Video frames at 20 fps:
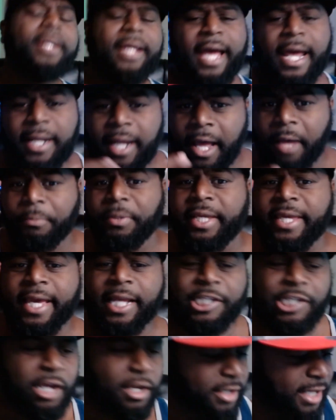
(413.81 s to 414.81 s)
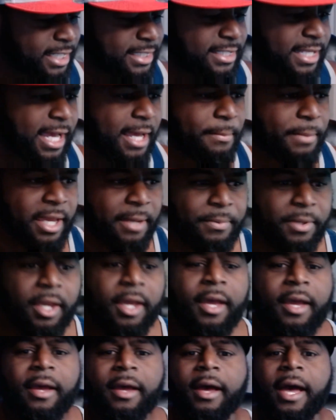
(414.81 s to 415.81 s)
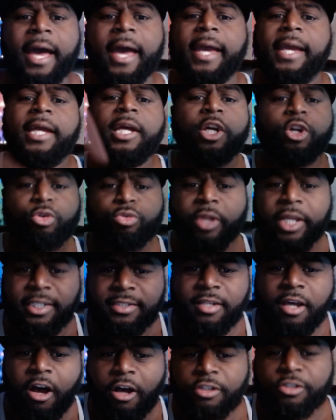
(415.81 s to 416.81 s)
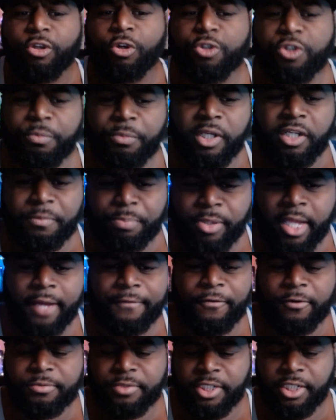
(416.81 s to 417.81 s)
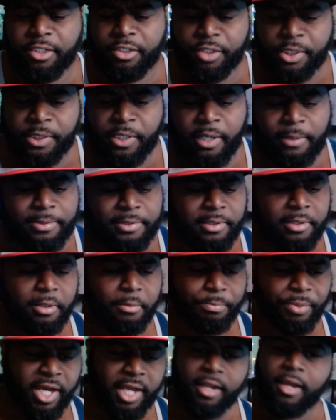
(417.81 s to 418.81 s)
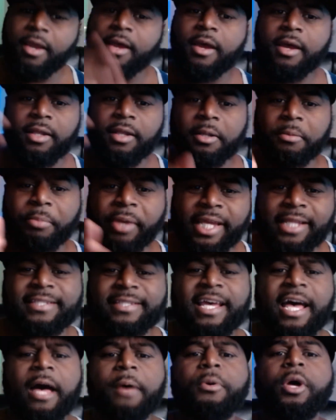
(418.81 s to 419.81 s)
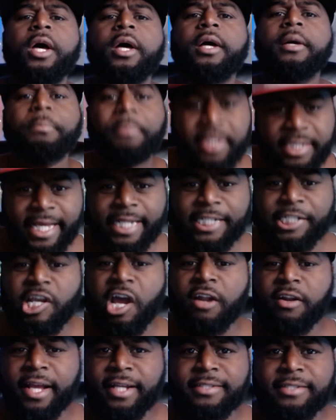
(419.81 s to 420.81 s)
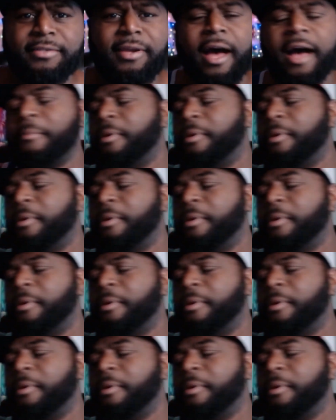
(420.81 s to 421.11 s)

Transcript: God. I'm gonna catch y'all next time, baby. Hey, links to all social media platforms are in the description. But in the meantime, I'm gonna catch y'all next time,